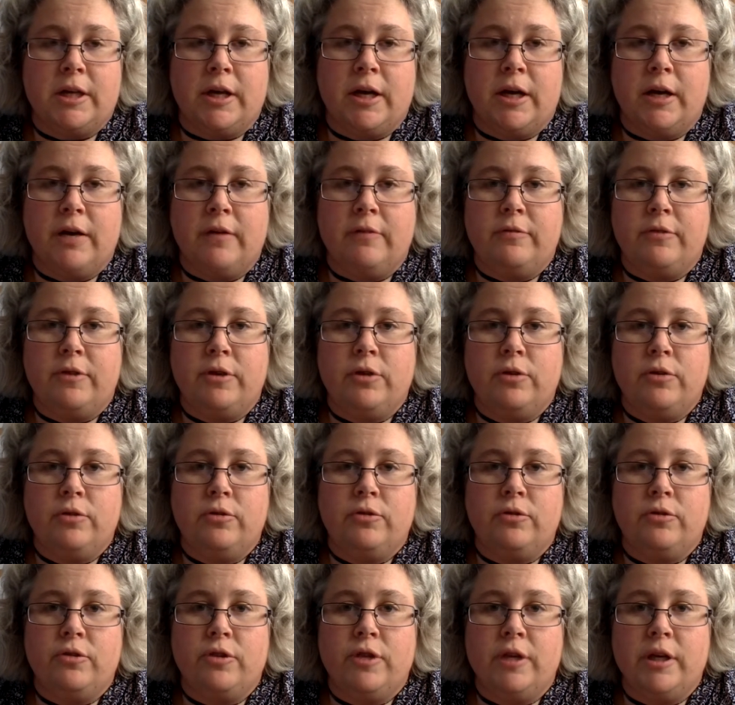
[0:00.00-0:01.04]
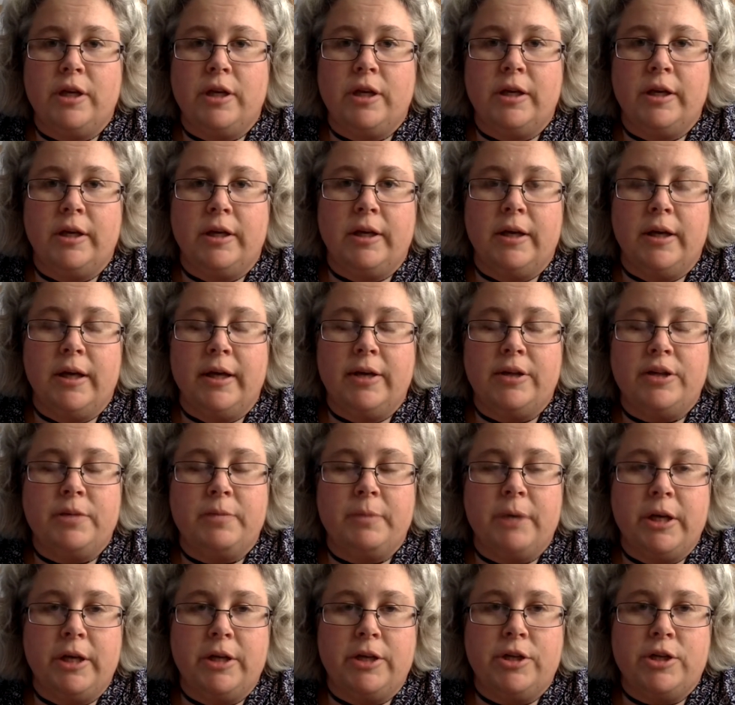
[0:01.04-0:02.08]
I've used the
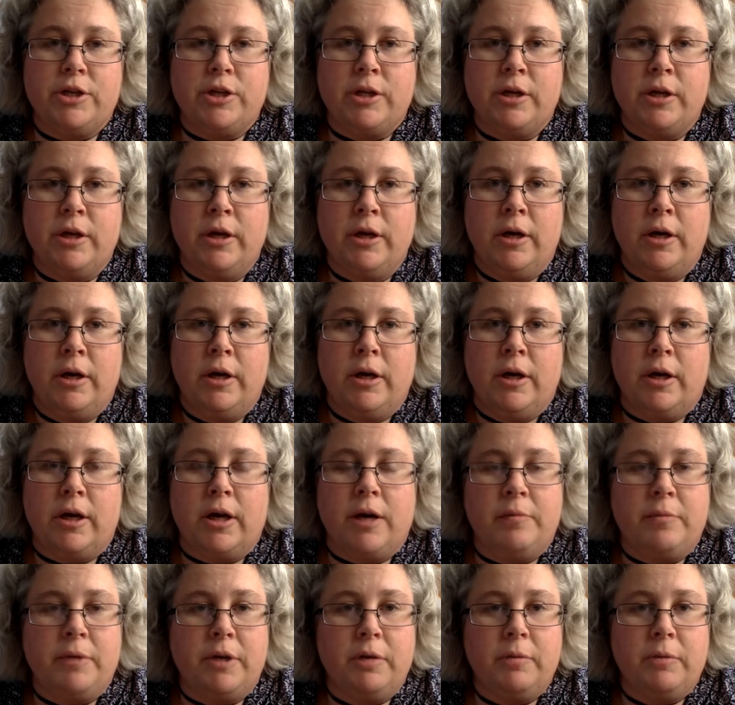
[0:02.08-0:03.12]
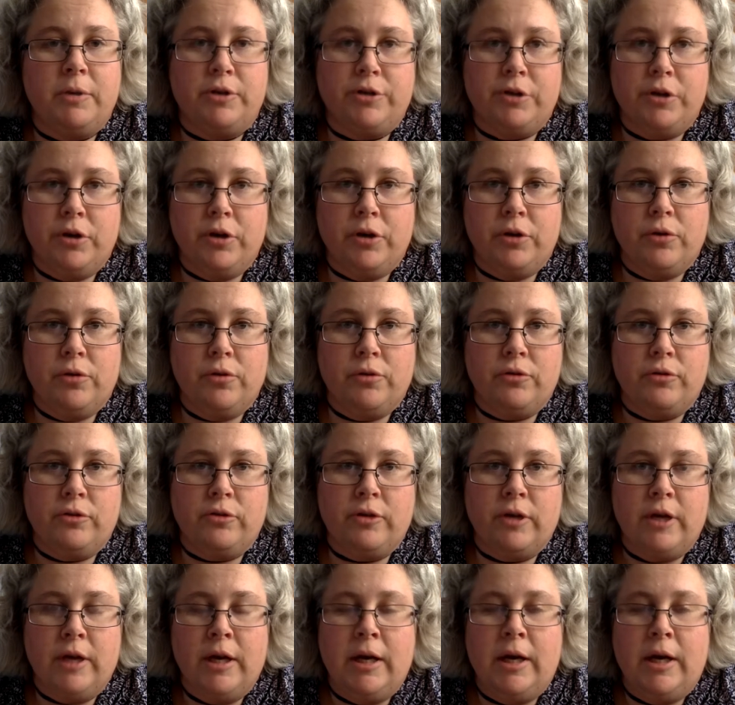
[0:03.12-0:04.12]
HMH accompanying materials.